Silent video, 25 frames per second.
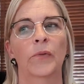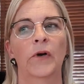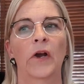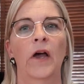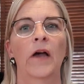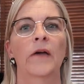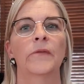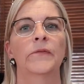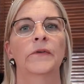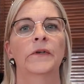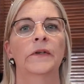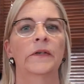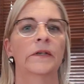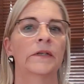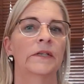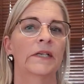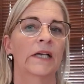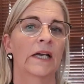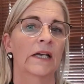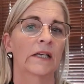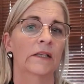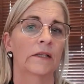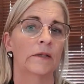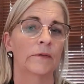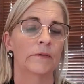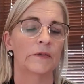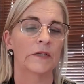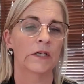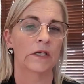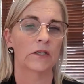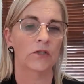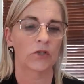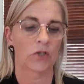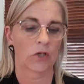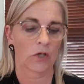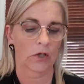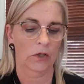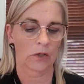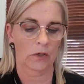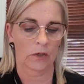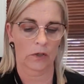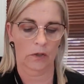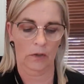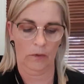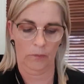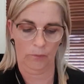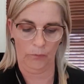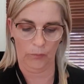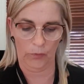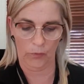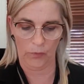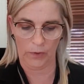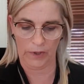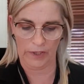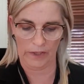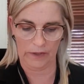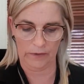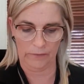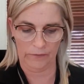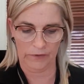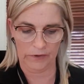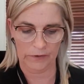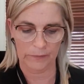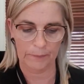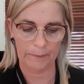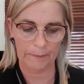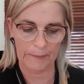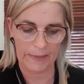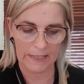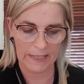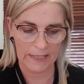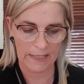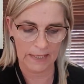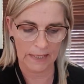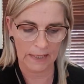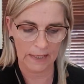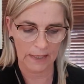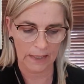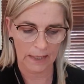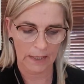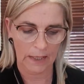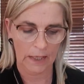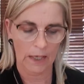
private detective session, book in with me.